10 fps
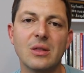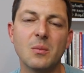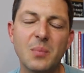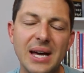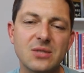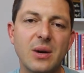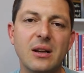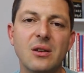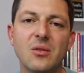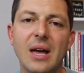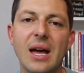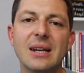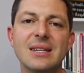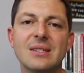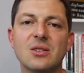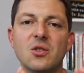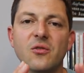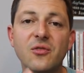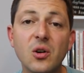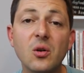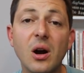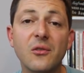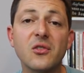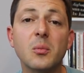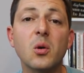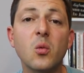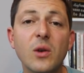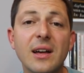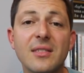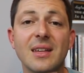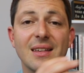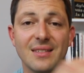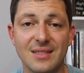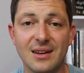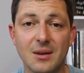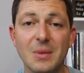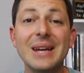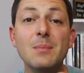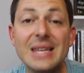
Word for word: And the best way to do that is to feel comfortable with them.